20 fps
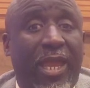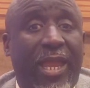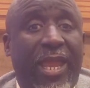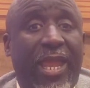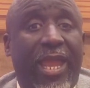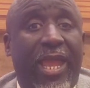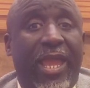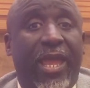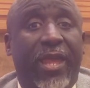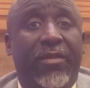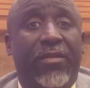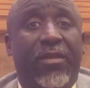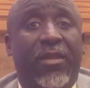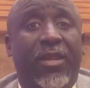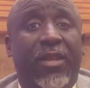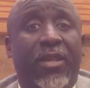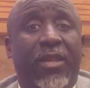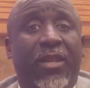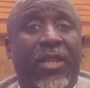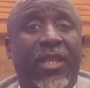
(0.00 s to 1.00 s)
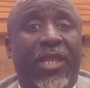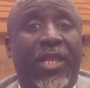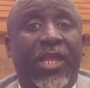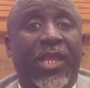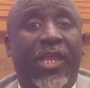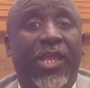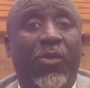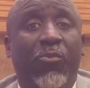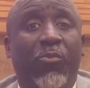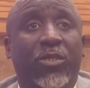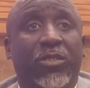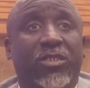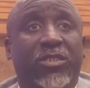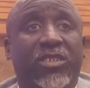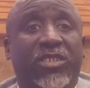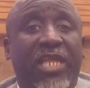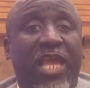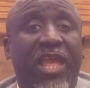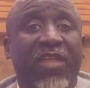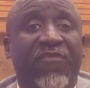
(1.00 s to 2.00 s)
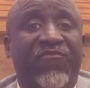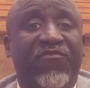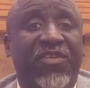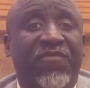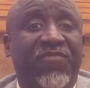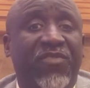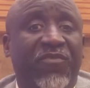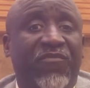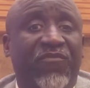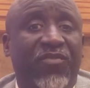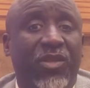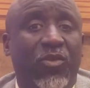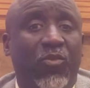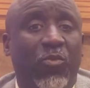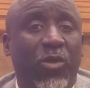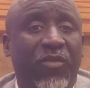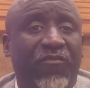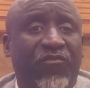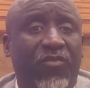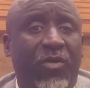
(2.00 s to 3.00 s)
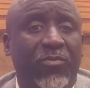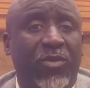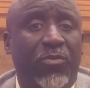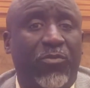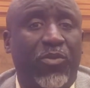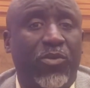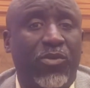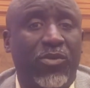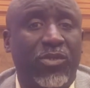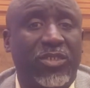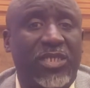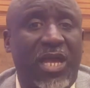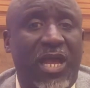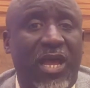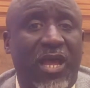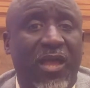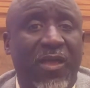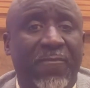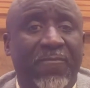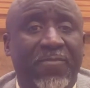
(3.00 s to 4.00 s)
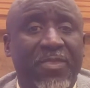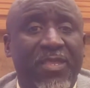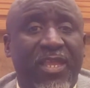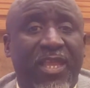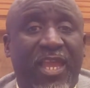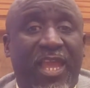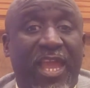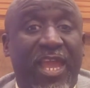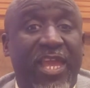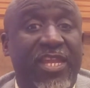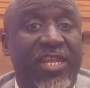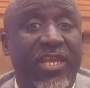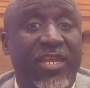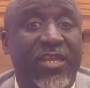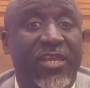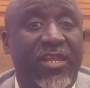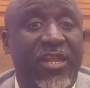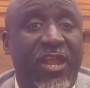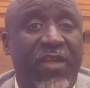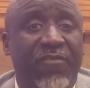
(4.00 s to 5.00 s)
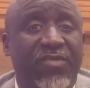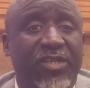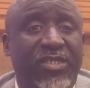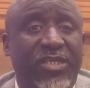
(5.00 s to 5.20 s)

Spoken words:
And he would stand 50 feet away from the bullseye and hit it every